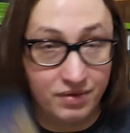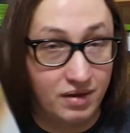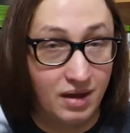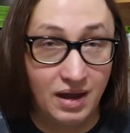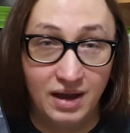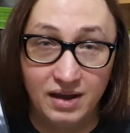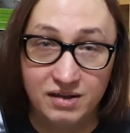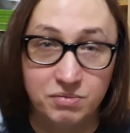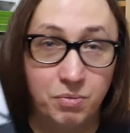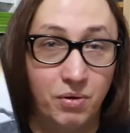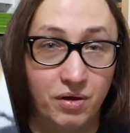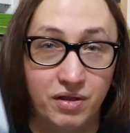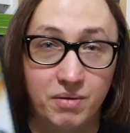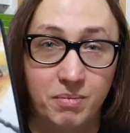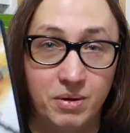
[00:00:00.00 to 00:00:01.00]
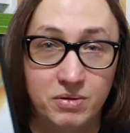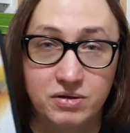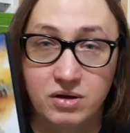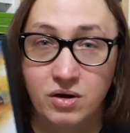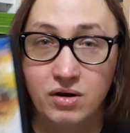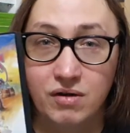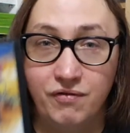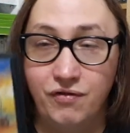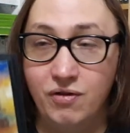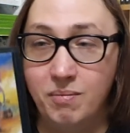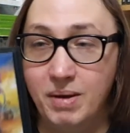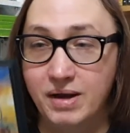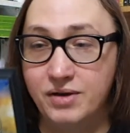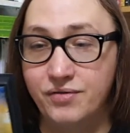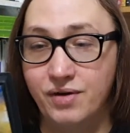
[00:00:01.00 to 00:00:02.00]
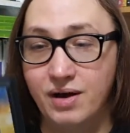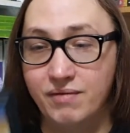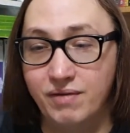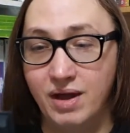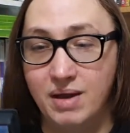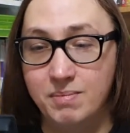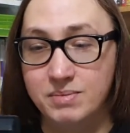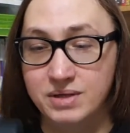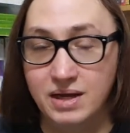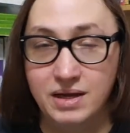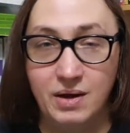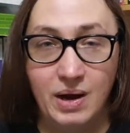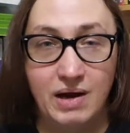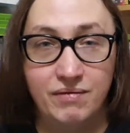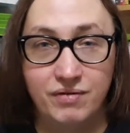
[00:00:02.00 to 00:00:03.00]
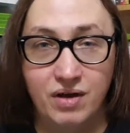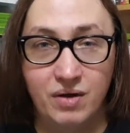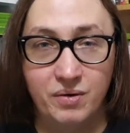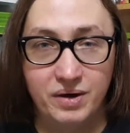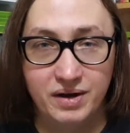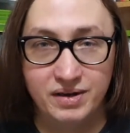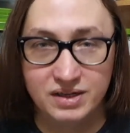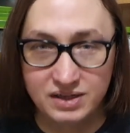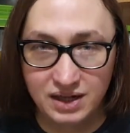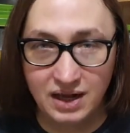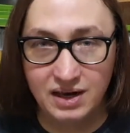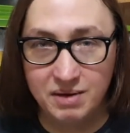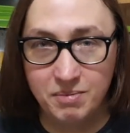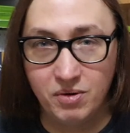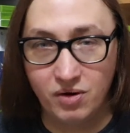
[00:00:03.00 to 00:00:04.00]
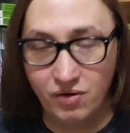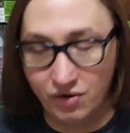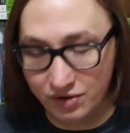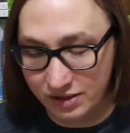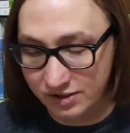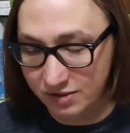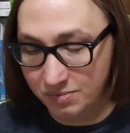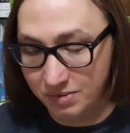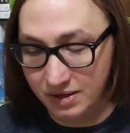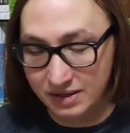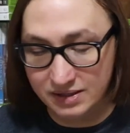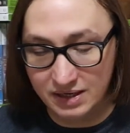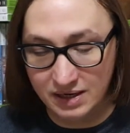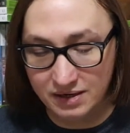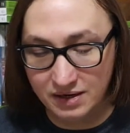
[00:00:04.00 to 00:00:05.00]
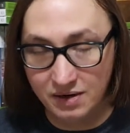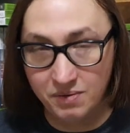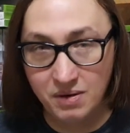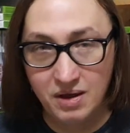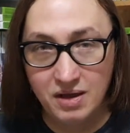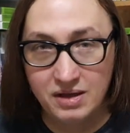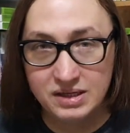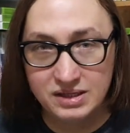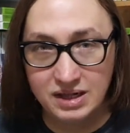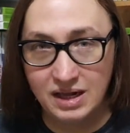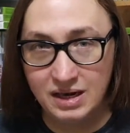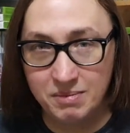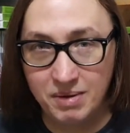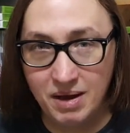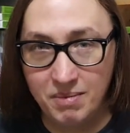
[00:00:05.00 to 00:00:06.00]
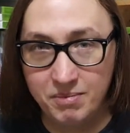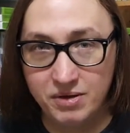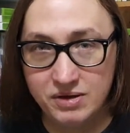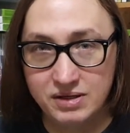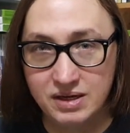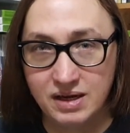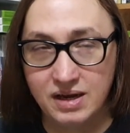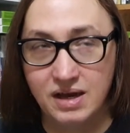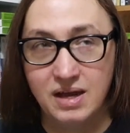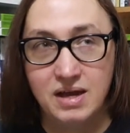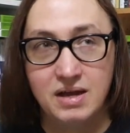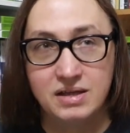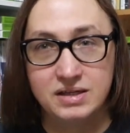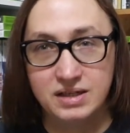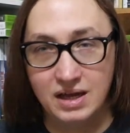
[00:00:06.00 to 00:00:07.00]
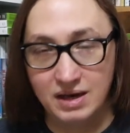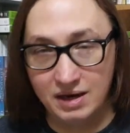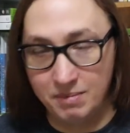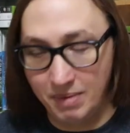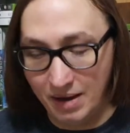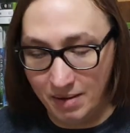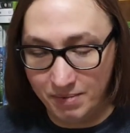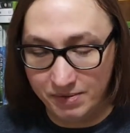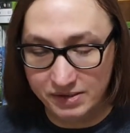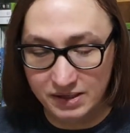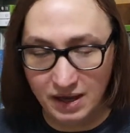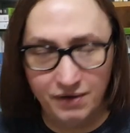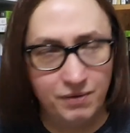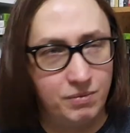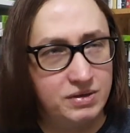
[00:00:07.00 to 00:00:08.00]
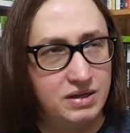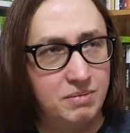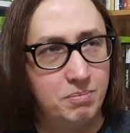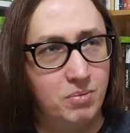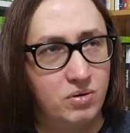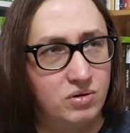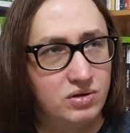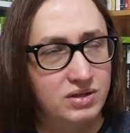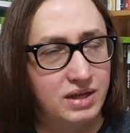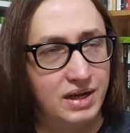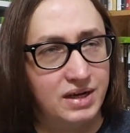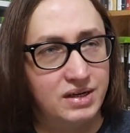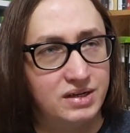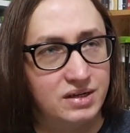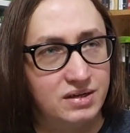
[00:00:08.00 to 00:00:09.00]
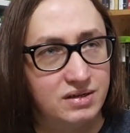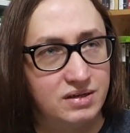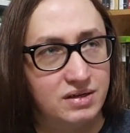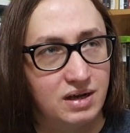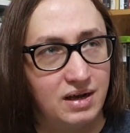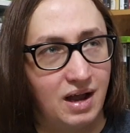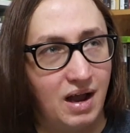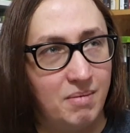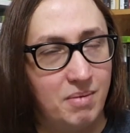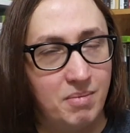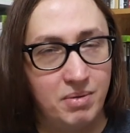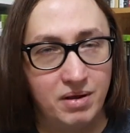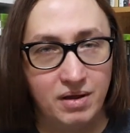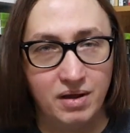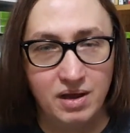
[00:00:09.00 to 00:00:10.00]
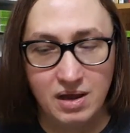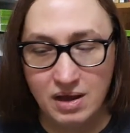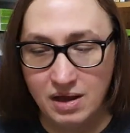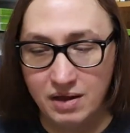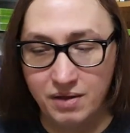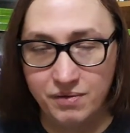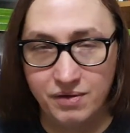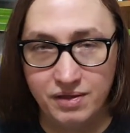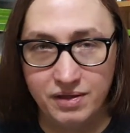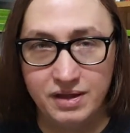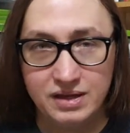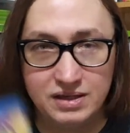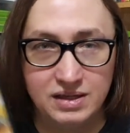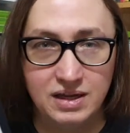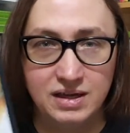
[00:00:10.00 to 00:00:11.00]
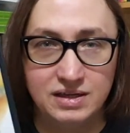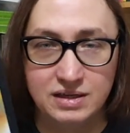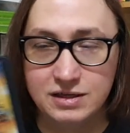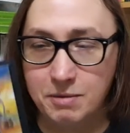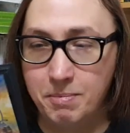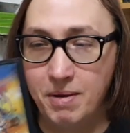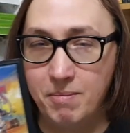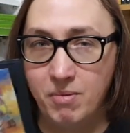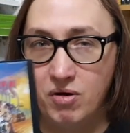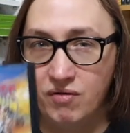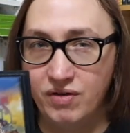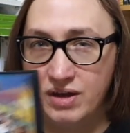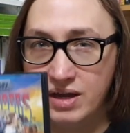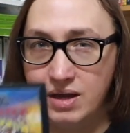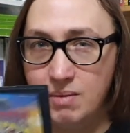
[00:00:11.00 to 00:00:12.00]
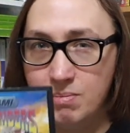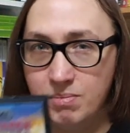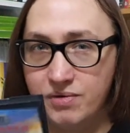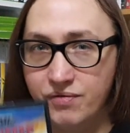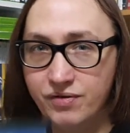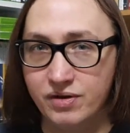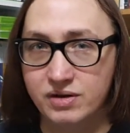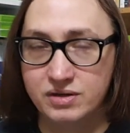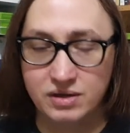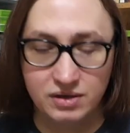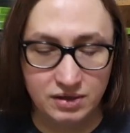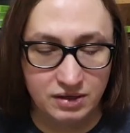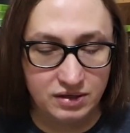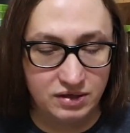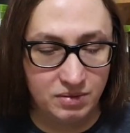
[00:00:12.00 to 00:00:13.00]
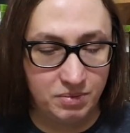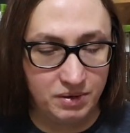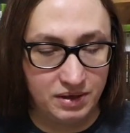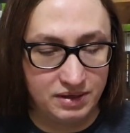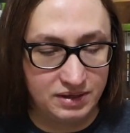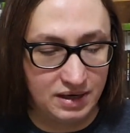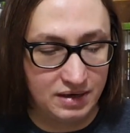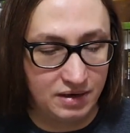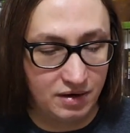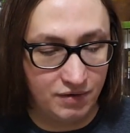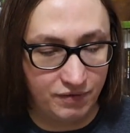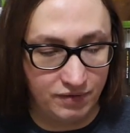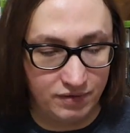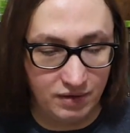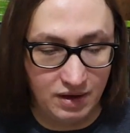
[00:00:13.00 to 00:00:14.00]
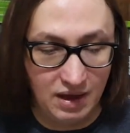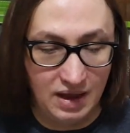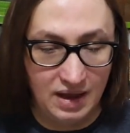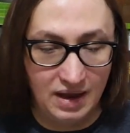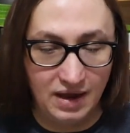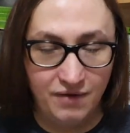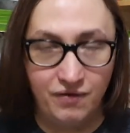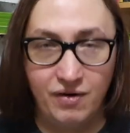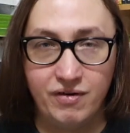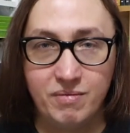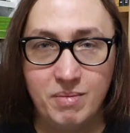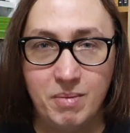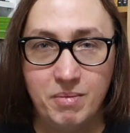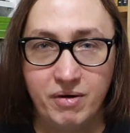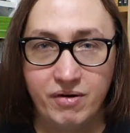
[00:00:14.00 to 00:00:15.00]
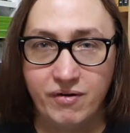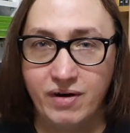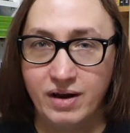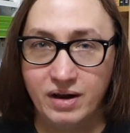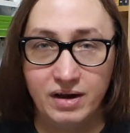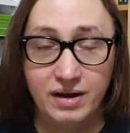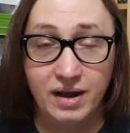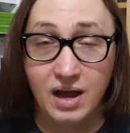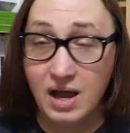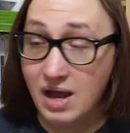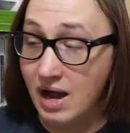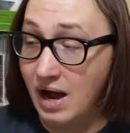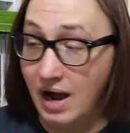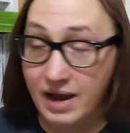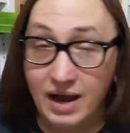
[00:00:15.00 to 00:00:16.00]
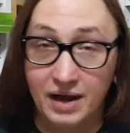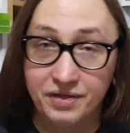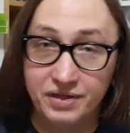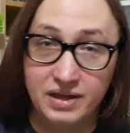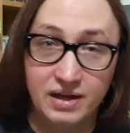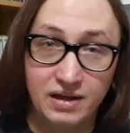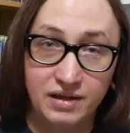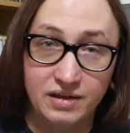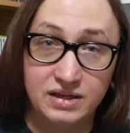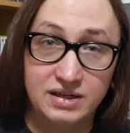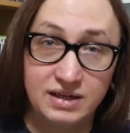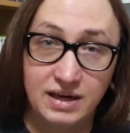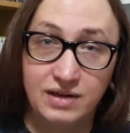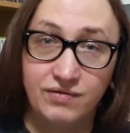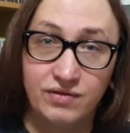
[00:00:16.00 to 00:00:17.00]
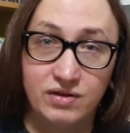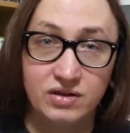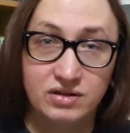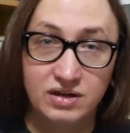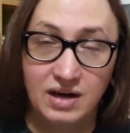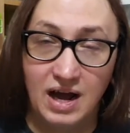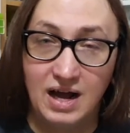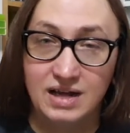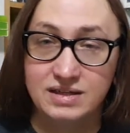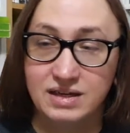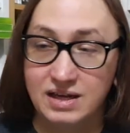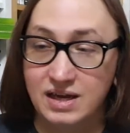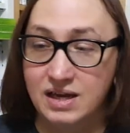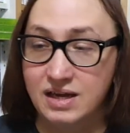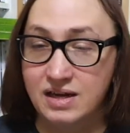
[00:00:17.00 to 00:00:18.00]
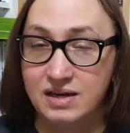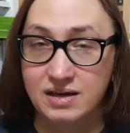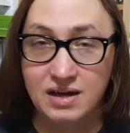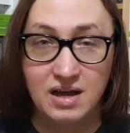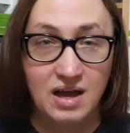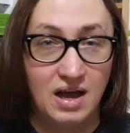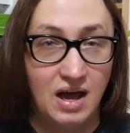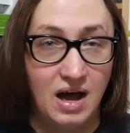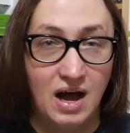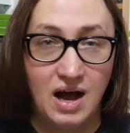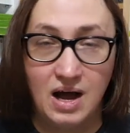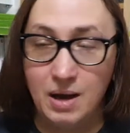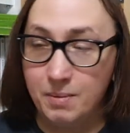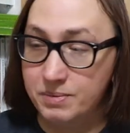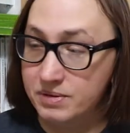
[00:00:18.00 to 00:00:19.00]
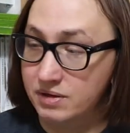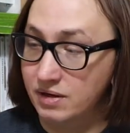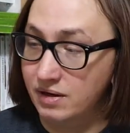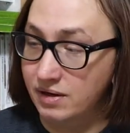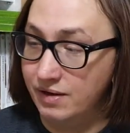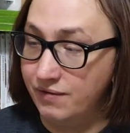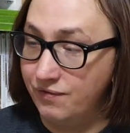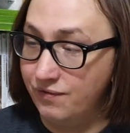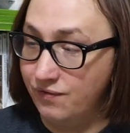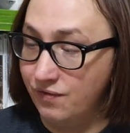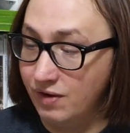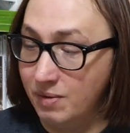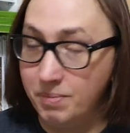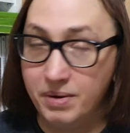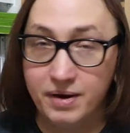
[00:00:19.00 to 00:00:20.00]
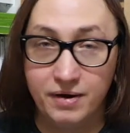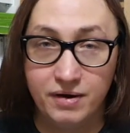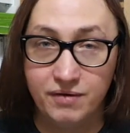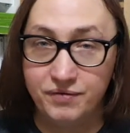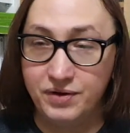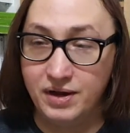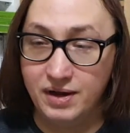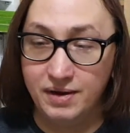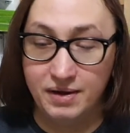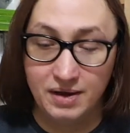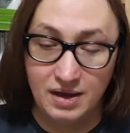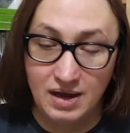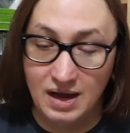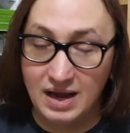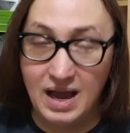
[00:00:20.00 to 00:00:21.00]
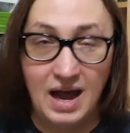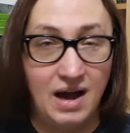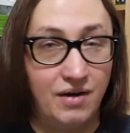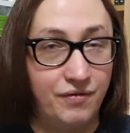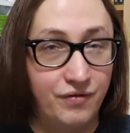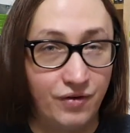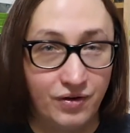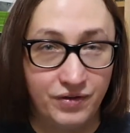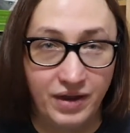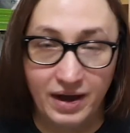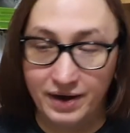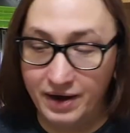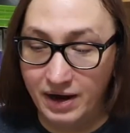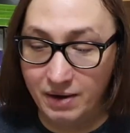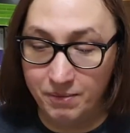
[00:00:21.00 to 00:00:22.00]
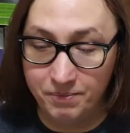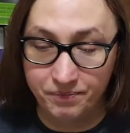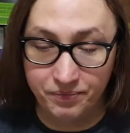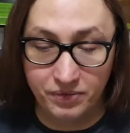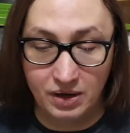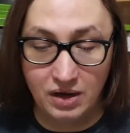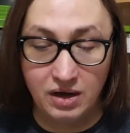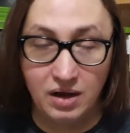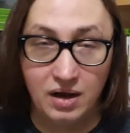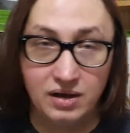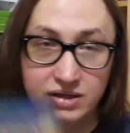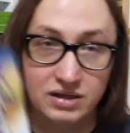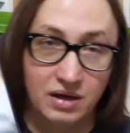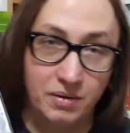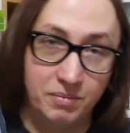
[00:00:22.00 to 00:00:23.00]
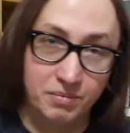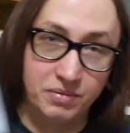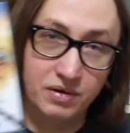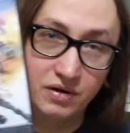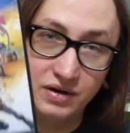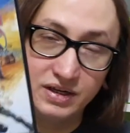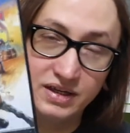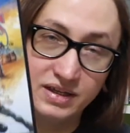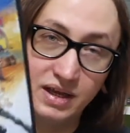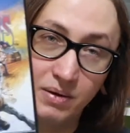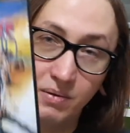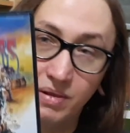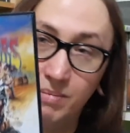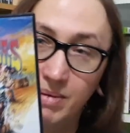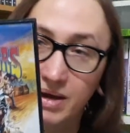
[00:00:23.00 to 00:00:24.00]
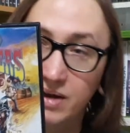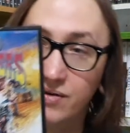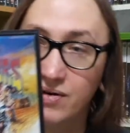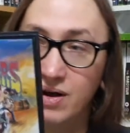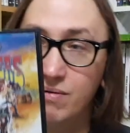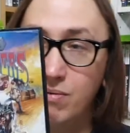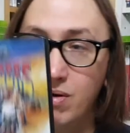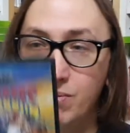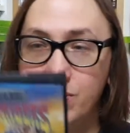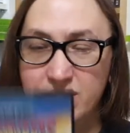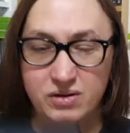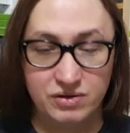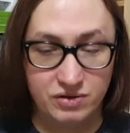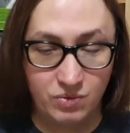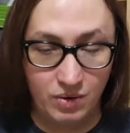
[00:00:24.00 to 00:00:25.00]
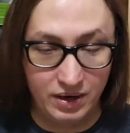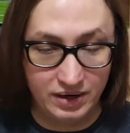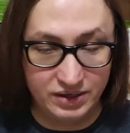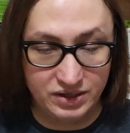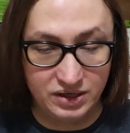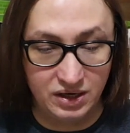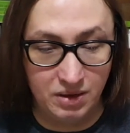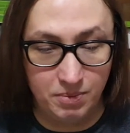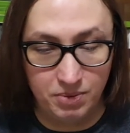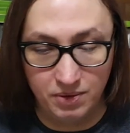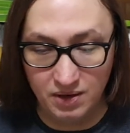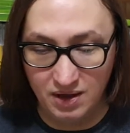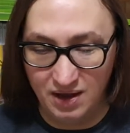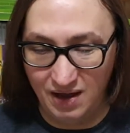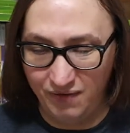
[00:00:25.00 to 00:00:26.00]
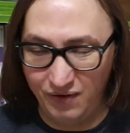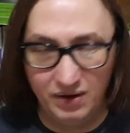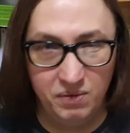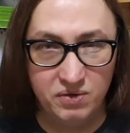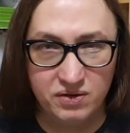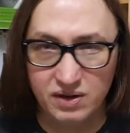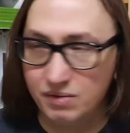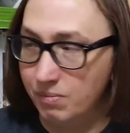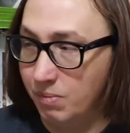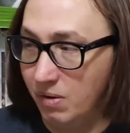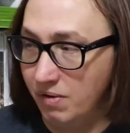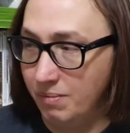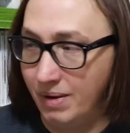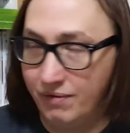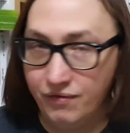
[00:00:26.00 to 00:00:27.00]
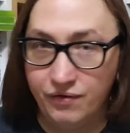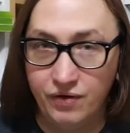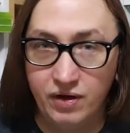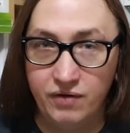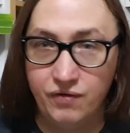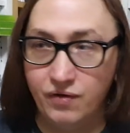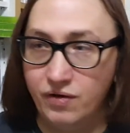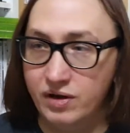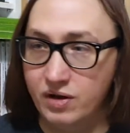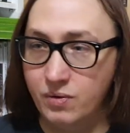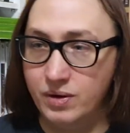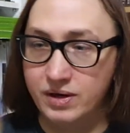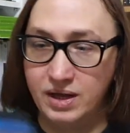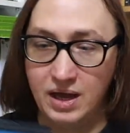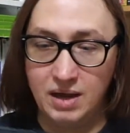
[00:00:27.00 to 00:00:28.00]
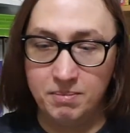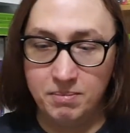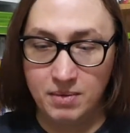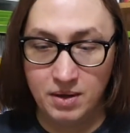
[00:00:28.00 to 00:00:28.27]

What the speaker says: It's one of the most colourful Mega Drive games that you have going. Slightly more on the Super Nintendo, slightly better music, slightly better, was it more stages? I can't remember. This is a bit more of a gimped version than the Super Nintendo, if I remember correctly. I had the SNES version as a kid, absolutely flipping loved it. Can't afford that now, so I'm gonna stick with the Mega Drive one, which is quite cheap. I think, was it what, about 30-40 quid game?